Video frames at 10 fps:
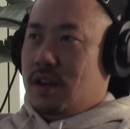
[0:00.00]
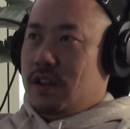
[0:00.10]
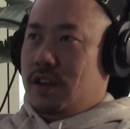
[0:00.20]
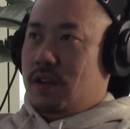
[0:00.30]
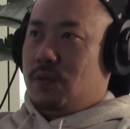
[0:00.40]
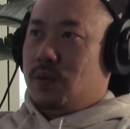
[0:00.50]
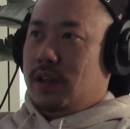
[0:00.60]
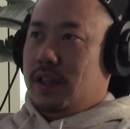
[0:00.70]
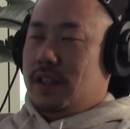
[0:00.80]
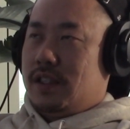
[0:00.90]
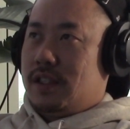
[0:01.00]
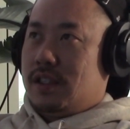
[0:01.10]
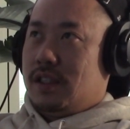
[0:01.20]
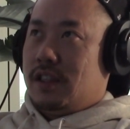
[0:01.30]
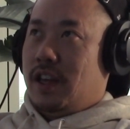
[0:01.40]
don't really
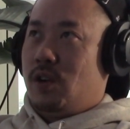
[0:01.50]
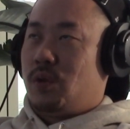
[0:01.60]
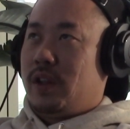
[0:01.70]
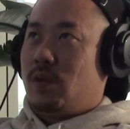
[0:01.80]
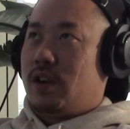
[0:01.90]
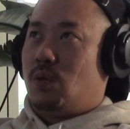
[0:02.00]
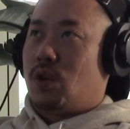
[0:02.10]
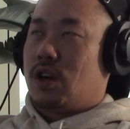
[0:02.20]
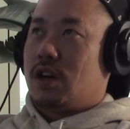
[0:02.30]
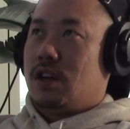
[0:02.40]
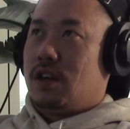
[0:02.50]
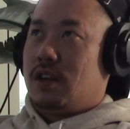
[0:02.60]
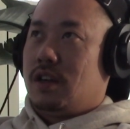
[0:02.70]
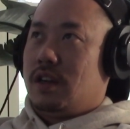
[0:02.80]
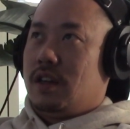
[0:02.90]
want to work.
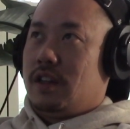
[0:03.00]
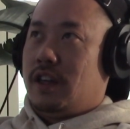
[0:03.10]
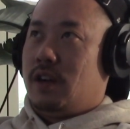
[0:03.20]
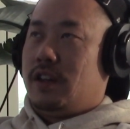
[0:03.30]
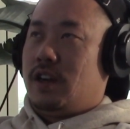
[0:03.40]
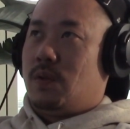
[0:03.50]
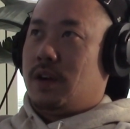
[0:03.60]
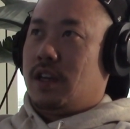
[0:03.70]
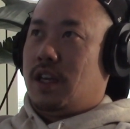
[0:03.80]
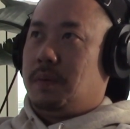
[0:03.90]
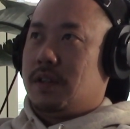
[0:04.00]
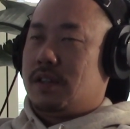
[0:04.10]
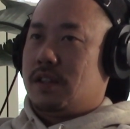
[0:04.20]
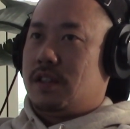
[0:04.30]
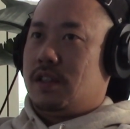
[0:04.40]
They don't want to keep
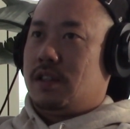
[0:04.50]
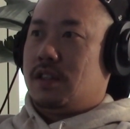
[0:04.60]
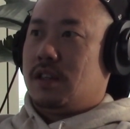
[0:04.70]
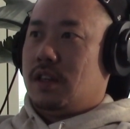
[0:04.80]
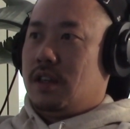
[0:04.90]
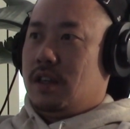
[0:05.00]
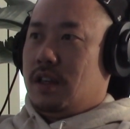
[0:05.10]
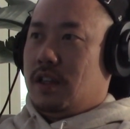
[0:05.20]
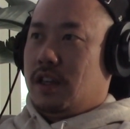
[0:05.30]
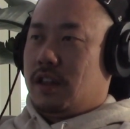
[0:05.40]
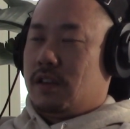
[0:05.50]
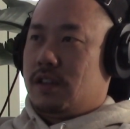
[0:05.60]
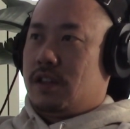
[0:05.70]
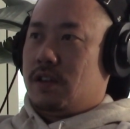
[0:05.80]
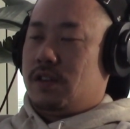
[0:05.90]
consistent. Like
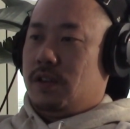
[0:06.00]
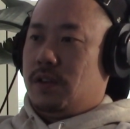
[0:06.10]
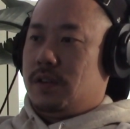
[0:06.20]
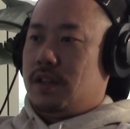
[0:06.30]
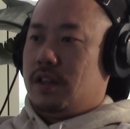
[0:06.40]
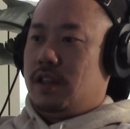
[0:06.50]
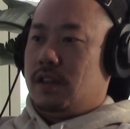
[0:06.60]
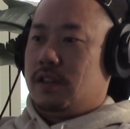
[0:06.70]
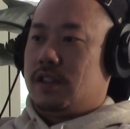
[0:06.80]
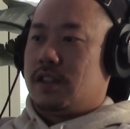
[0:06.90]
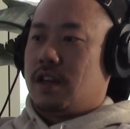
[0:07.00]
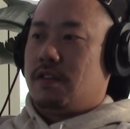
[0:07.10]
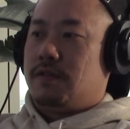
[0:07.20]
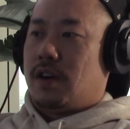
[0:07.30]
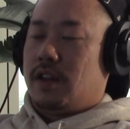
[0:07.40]
they're so used to the deals just kind of
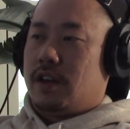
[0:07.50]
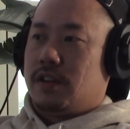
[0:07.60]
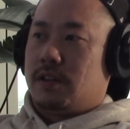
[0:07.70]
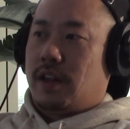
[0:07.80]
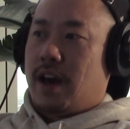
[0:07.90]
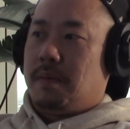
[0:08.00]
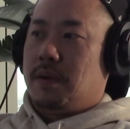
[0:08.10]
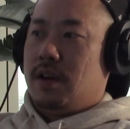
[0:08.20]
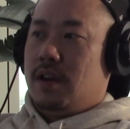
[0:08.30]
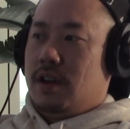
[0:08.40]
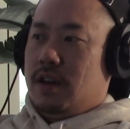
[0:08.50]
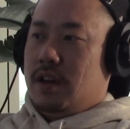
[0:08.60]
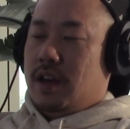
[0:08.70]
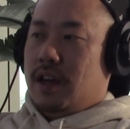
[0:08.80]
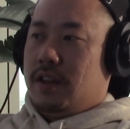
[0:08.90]
falling on their lap,
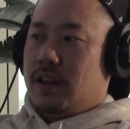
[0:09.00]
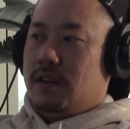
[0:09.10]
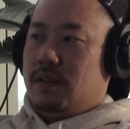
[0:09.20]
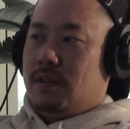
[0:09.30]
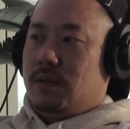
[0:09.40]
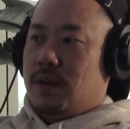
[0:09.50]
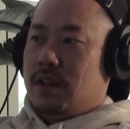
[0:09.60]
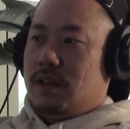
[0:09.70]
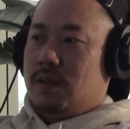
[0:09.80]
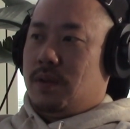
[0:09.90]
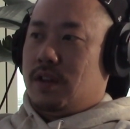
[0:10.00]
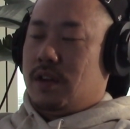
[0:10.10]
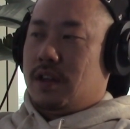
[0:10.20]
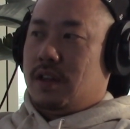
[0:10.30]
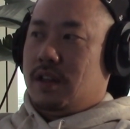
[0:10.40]
and then when
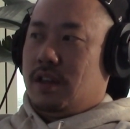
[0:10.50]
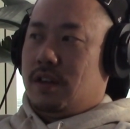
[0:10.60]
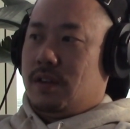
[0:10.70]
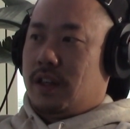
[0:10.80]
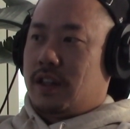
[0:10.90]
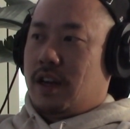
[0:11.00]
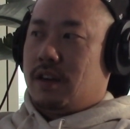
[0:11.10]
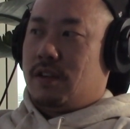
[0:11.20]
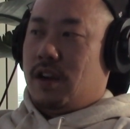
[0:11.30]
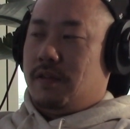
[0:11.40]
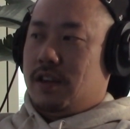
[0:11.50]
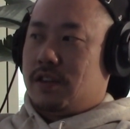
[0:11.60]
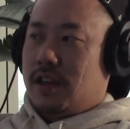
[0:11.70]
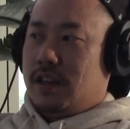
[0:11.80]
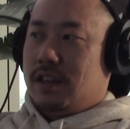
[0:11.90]
the like that gravy
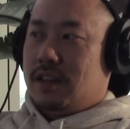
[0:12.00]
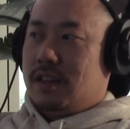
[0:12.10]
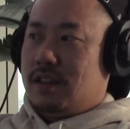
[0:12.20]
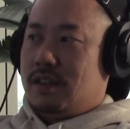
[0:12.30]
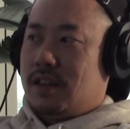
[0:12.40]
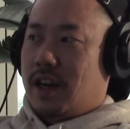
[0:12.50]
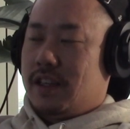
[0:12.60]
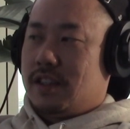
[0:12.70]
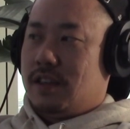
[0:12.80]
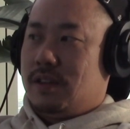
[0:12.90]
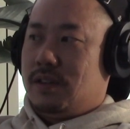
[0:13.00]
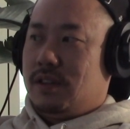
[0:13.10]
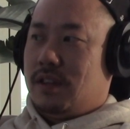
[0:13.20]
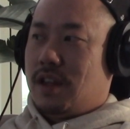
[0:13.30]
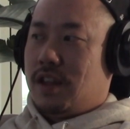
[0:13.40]
train dies out,
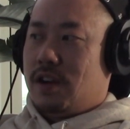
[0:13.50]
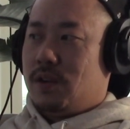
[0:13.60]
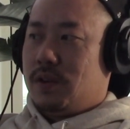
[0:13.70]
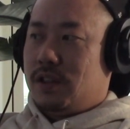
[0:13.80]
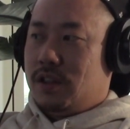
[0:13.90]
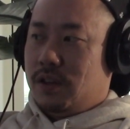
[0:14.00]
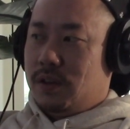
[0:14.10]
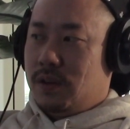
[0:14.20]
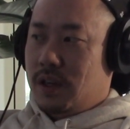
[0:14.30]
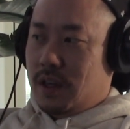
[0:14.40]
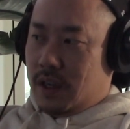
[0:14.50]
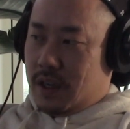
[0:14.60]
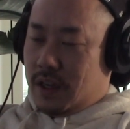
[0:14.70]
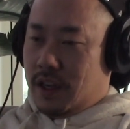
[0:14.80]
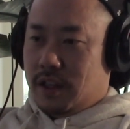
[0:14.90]
then they don't know what to do,
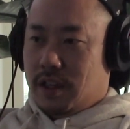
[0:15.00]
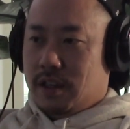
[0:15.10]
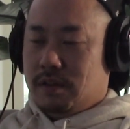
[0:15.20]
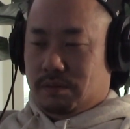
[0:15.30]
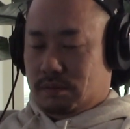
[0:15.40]
and then